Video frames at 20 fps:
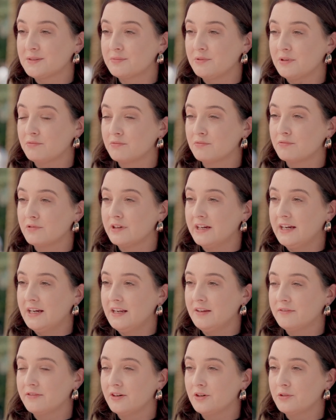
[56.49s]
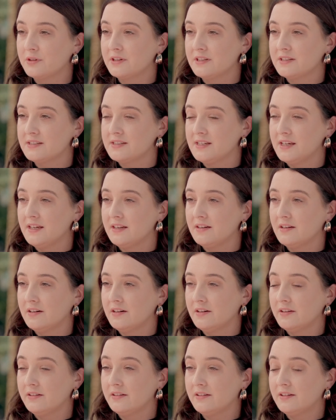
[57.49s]
we really focused in
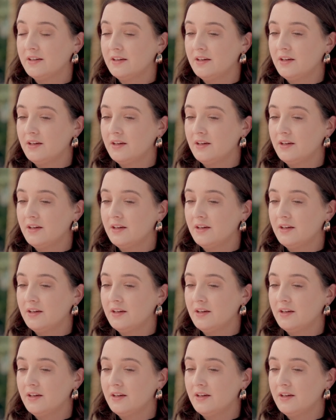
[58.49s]
on